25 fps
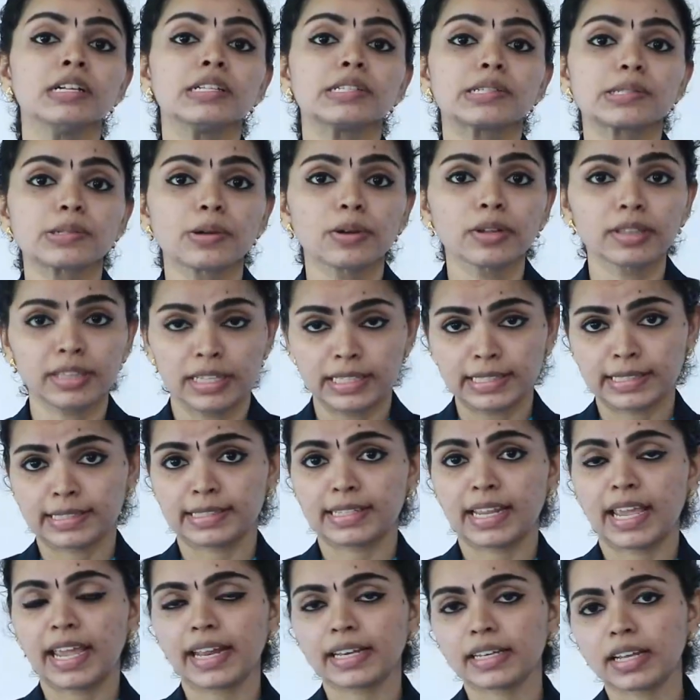So, this
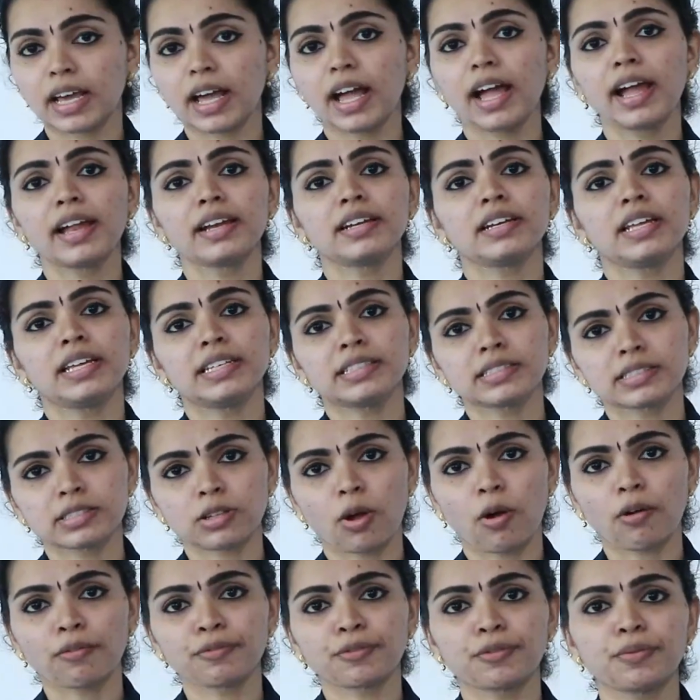data and in
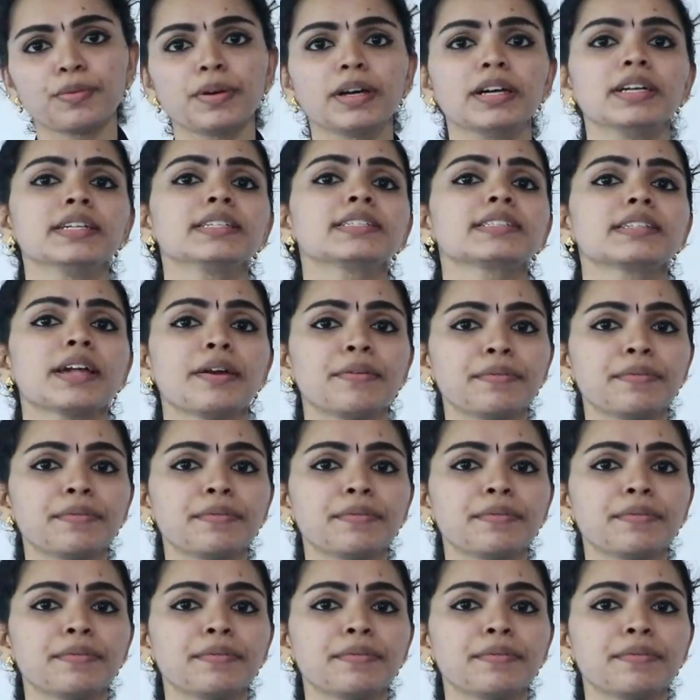softwares,